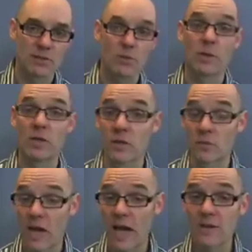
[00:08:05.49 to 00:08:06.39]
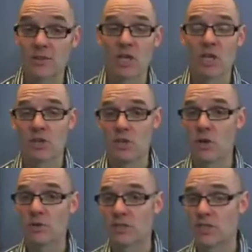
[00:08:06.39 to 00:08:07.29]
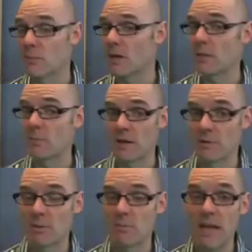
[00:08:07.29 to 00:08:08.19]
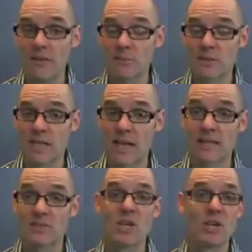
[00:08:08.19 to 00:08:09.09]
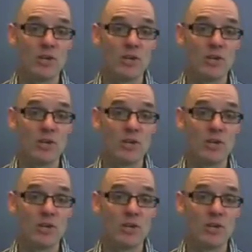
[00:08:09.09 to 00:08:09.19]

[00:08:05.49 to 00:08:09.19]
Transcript: So when you look for a house, you don't just care about how many bedrooms and bathrooms it has,